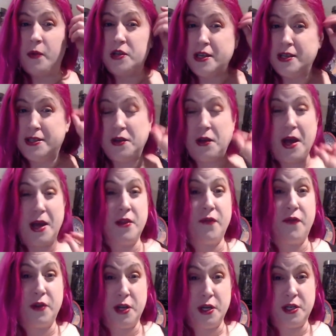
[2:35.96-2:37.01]
I wish I still had
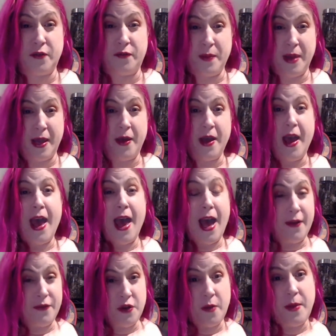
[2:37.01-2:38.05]
the footage of me
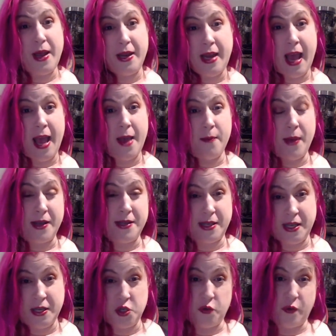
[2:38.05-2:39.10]
after I made a
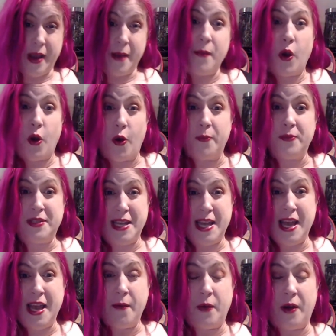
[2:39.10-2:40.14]
Mexican dream herb
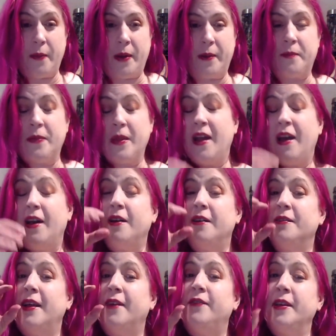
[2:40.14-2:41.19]
tea when I'm like,
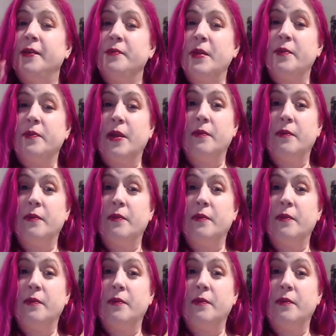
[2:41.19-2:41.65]
oh, lovely.